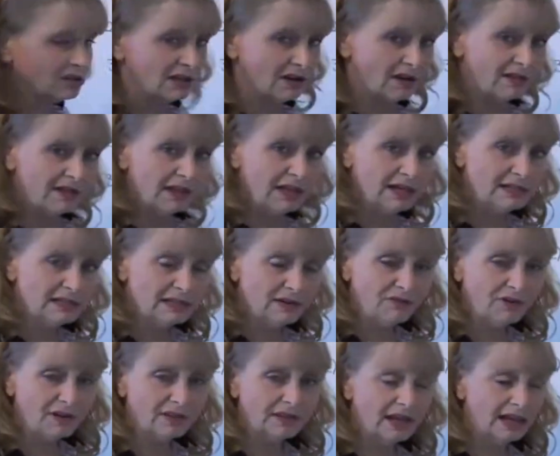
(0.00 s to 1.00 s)
are di these
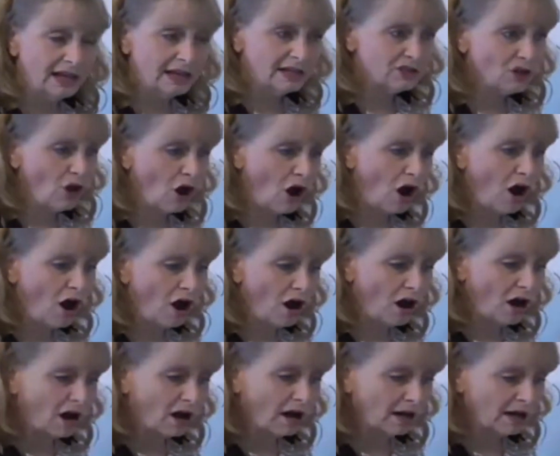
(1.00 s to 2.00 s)
different things
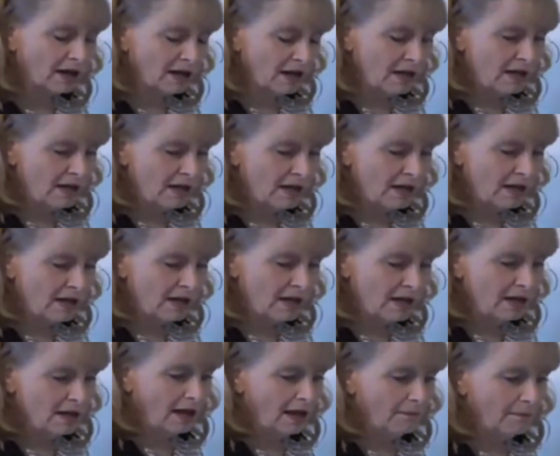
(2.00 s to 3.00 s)
are
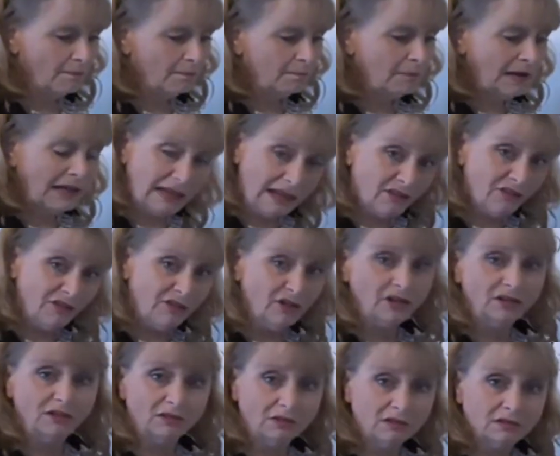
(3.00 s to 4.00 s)
uh,
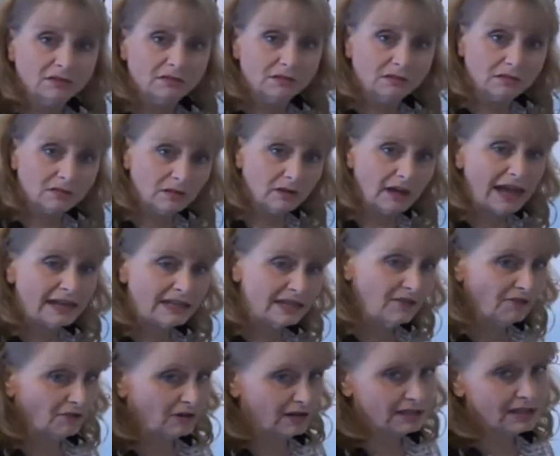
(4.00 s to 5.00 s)
meaningful at
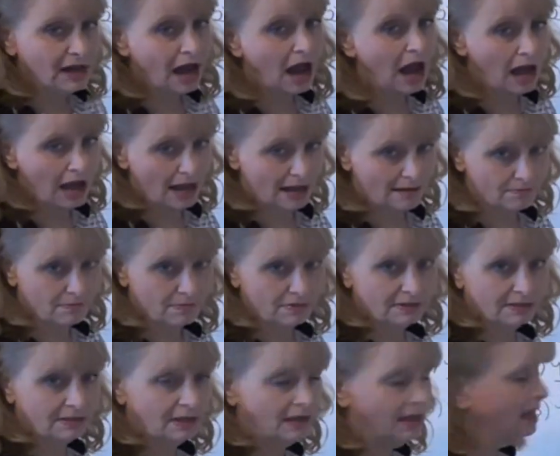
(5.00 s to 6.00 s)
different
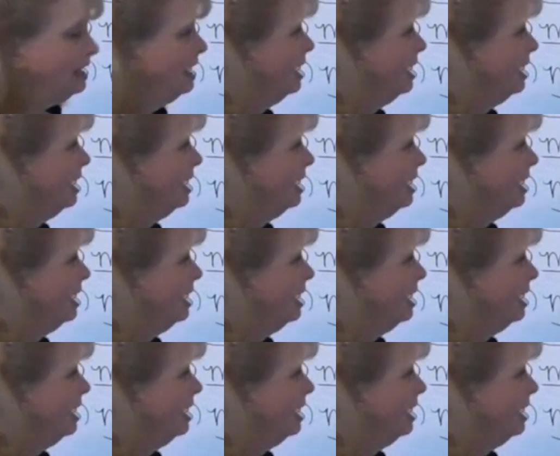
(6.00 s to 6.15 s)
times.